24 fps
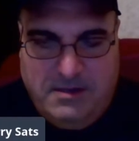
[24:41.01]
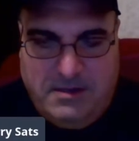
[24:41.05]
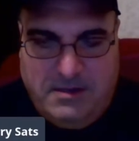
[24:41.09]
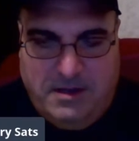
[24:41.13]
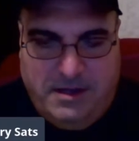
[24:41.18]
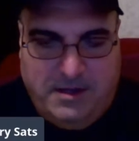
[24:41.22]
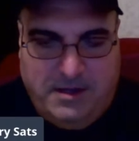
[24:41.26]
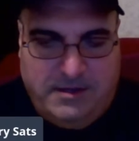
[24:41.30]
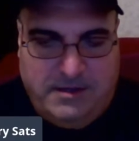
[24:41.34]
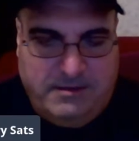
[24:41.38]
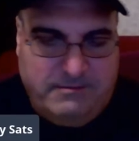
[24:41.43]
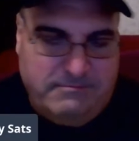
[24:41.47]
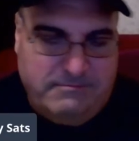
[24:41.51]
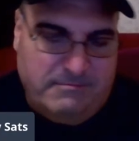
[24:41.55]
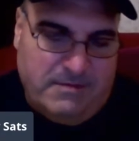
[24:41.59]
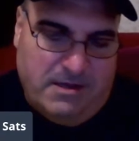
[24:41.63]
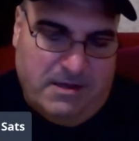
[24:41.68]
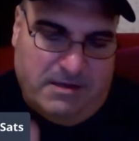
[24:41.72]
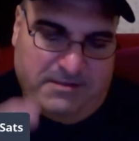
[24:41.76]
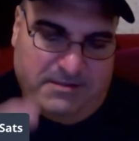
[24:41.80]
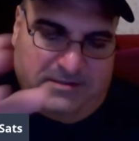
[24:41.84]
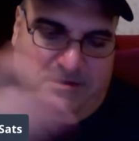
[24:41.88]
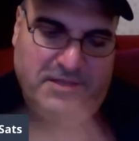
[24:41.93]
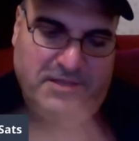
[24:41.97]
like
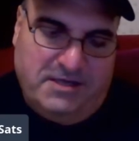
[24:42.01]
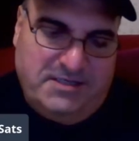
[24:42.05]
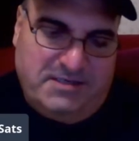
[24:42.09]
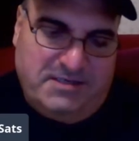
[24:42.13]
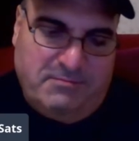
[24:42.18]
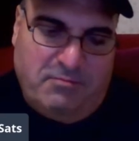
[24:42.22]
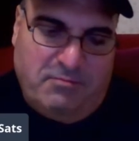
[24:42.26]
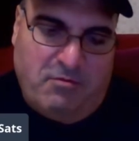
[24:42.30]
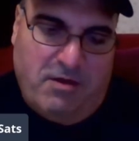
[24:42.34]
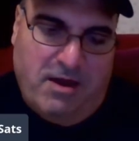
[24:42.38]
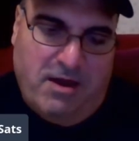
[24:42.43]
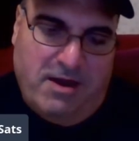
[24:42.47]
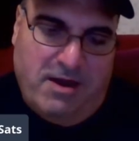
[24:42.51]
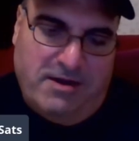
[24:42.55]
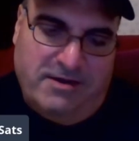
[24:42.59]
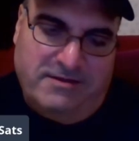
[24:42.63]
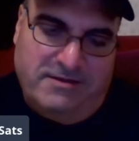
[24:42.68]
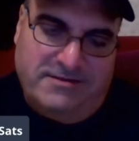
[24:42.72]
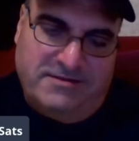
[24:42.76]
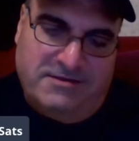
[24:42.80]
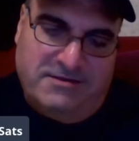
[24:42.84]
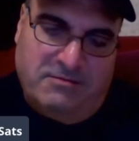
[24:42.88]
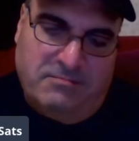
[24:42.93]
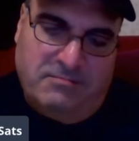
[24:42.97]
a slice of bread
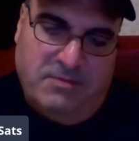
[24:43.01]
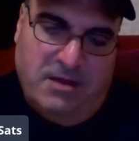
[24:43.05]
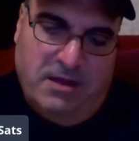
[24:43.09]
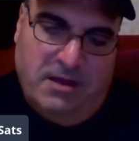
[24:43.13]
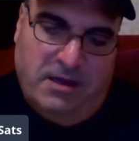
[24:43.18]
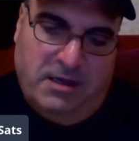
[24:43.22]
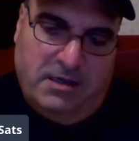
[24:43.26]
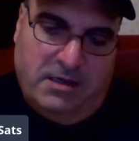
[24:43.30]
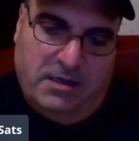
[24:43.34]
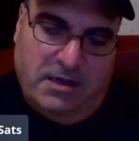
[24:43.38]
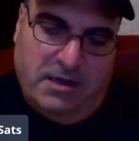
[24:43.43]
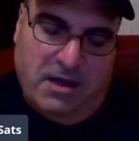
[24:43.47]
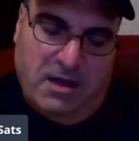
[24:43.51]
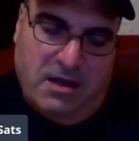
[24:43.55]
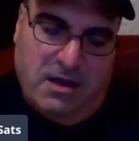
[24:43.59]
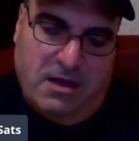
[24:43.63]
and some like